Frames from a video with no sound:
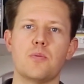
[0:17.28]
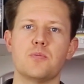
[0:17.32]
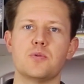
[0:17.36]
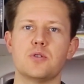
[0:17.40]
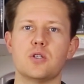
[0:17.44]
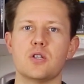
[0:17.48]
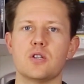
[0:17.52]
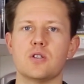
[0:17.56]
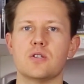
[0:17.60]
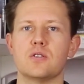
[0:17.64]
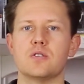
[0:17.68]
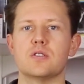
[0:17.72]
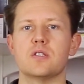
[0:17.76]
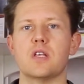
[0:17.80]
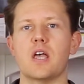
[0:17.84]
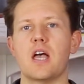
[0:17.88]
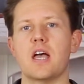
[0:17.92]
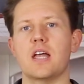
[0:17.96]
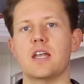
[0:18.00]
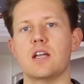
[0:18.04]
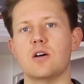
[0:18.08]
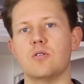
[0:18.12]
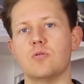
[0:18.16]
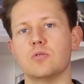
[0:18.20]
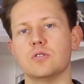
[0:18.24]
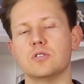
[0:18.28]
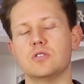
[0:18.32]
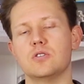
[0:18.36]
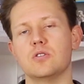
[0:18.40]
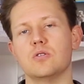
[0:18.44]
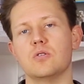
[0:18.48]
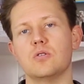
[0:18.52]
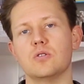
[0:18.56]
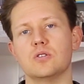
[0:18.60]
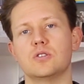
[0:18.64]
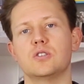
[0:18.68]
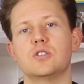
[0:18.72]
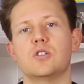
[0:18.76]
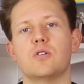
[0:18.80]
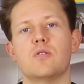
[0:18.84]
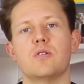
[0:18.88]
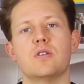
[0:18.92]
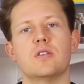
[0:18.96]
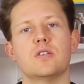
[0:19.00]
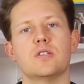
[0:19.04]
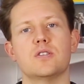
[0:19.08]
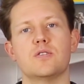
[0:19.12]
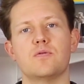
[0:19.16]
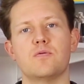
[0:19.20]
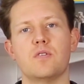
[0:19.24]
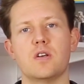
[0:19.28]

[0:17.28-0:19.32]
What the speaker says: options, and I want to also in this